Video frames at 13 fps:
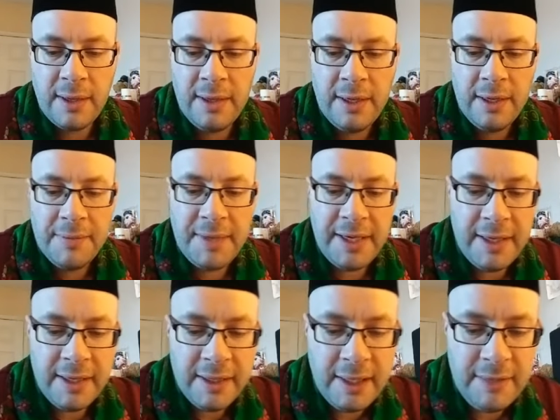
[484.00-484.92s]

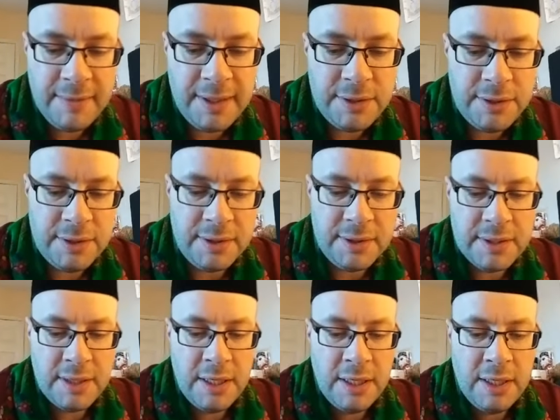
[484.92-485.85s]
Bayhaqi mentions
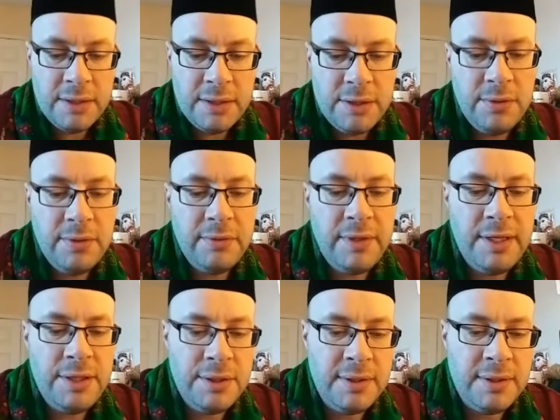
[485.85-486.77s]
two
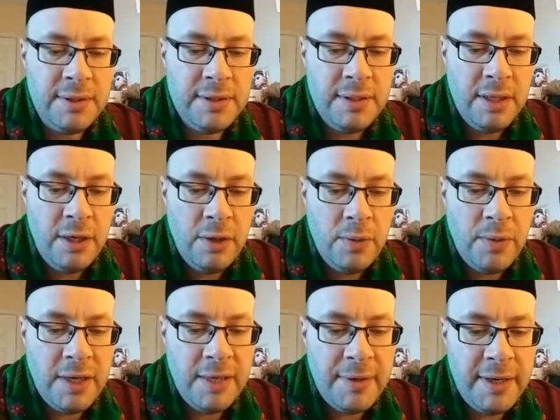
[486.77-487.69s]
narrations
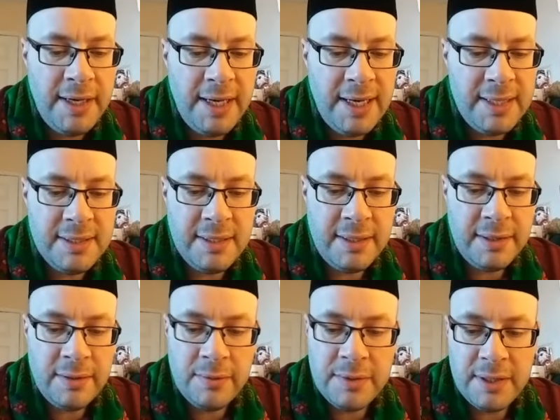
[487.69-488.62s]
whereby Hassan
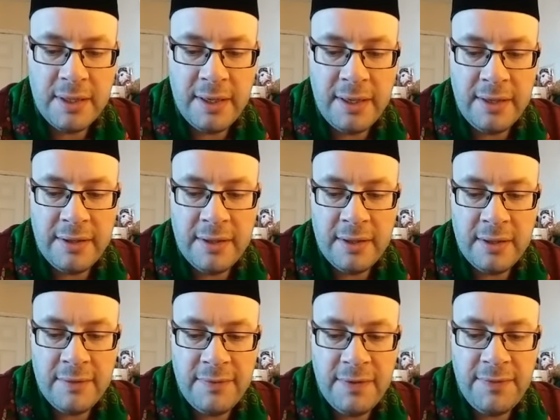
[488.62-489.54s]
was either
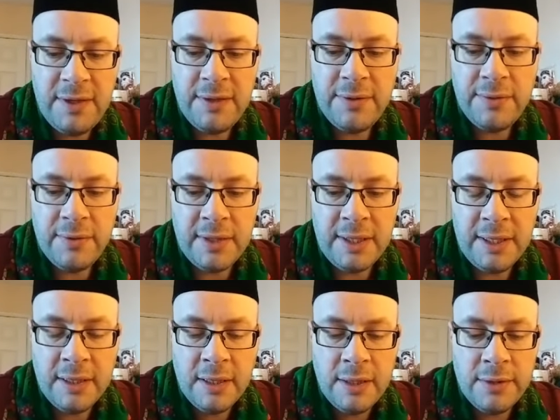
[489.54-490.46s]
53
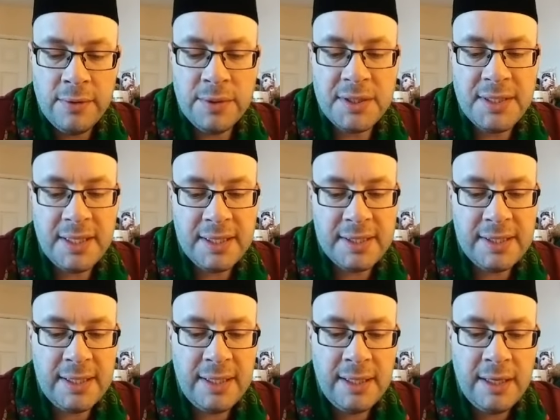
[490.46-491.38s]
or
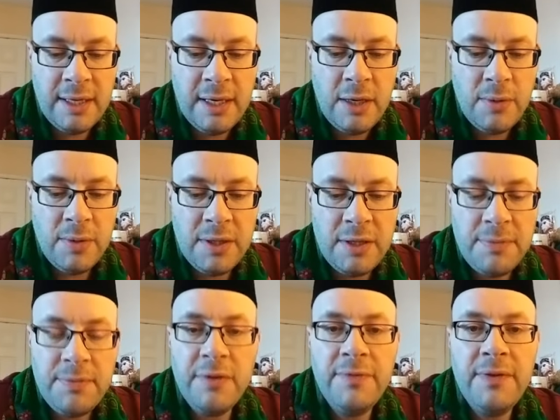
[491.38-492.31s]
60 when the
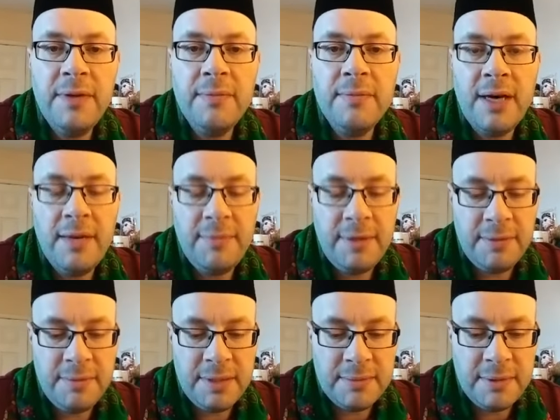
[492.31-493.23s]
Prophet Muhammad,
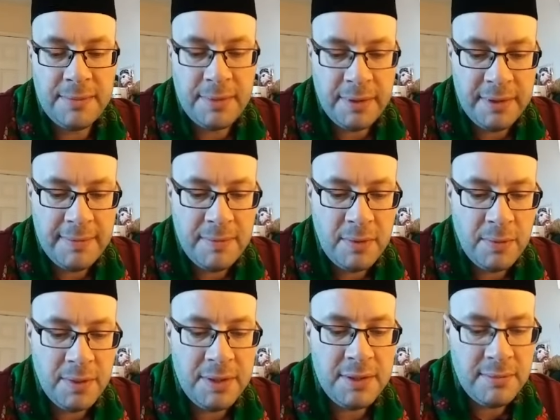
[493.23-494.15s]
peace be upon him,
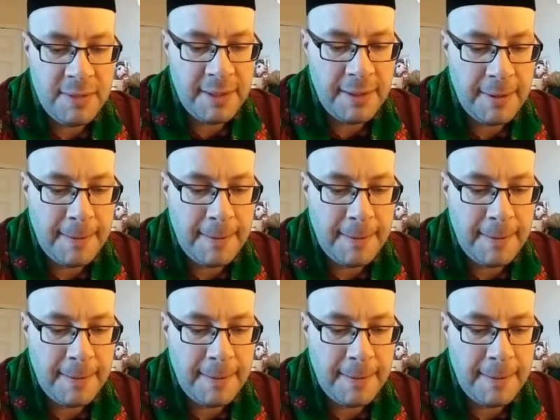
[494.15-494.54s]
went to Mecca.